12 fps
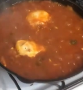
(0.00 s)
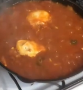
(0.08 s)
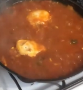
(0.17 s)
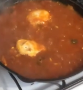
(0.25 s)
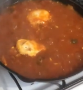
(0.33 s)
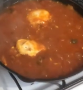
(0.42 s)

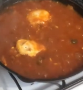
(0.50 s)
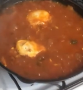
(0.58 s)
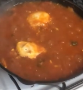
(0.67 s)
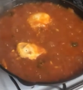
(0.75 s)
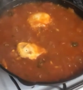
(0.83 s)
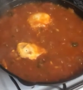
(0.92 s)
that looks
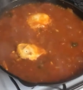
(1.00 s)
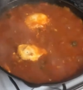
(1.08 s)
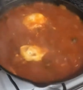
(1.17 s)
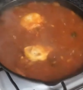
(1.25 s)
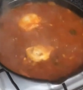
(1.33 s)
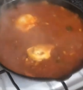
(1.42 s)

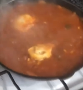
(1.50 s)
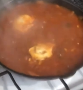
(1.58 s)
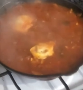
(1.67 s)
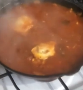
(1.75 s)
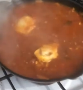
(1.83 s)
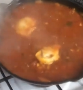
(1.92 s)
great.
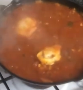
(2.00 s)
So